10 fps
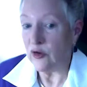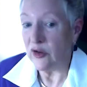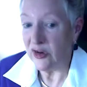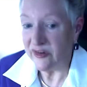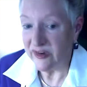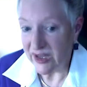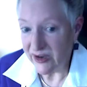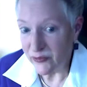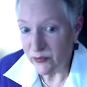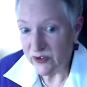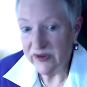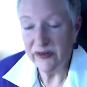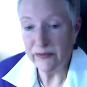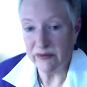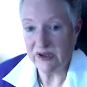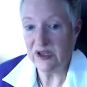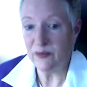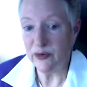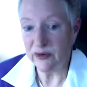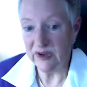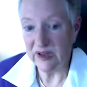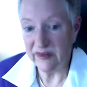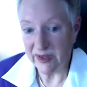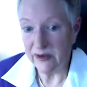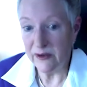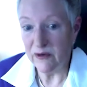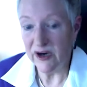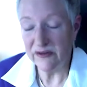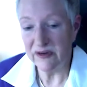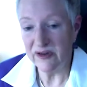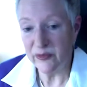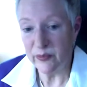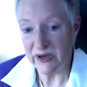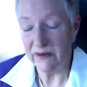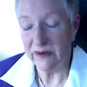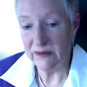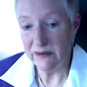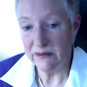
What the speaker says: In today's world, it's really important that you are transparent